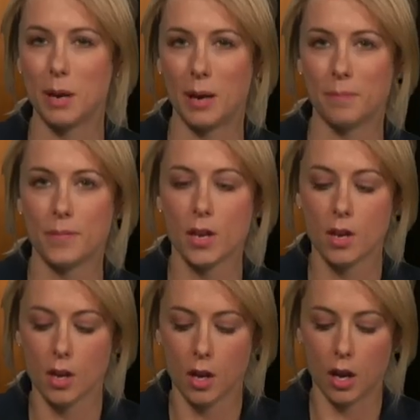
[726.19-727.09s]
Mom.
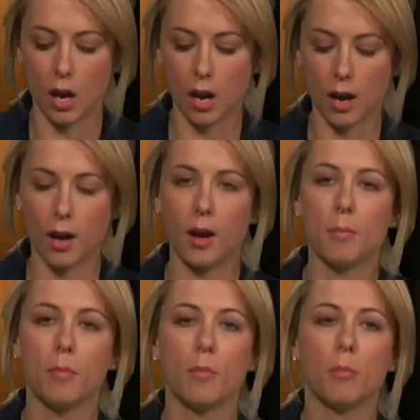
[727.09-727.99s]

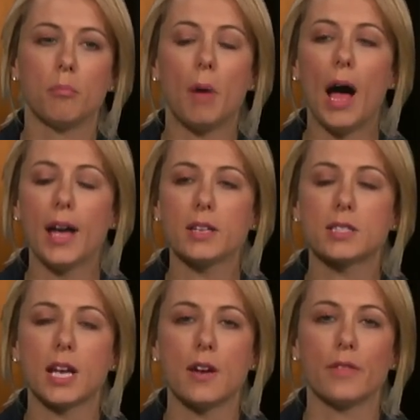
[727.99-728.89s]
Um, I
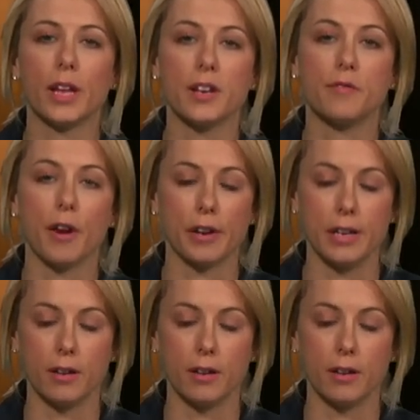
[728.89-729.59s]
stay up late very,